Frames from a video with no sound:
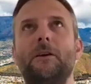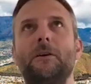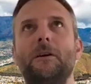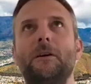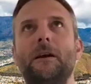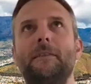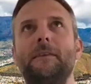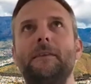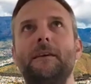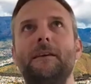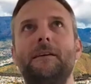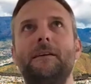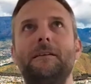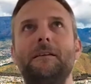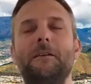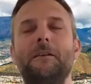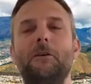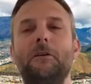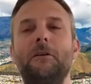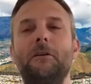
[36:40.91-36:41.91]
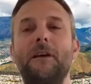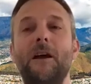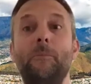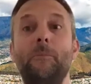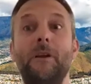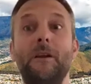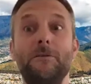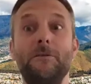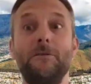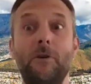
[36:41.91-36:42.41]
I think a lot of
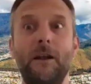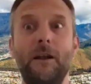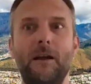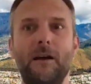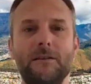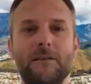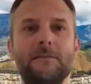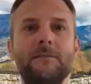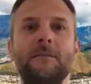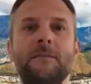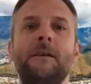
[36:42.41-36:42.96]
companies realize